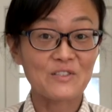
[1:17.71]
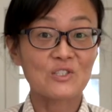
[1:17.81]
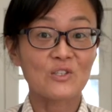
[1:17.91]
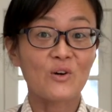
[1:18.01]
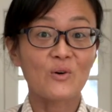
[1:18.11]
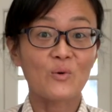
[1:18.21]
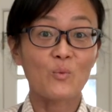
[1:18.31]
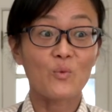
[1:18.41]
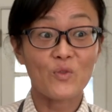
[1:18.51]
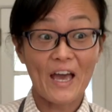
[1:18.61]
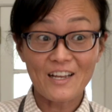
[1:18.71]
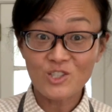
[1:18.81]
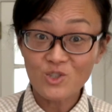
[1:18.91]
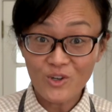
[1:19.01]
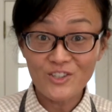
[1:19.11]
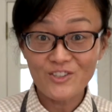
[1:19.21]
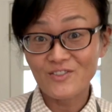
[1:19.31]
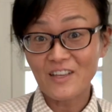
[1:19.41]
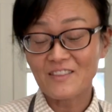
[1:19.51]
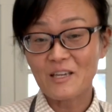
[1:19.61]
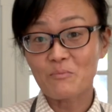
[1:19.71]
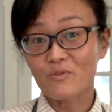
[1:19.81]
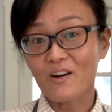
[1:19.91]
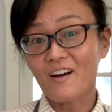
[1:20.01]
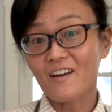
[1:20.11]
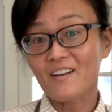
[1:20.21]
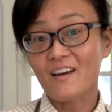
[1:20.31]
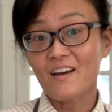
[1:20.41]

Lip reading: So that shoyu that they brought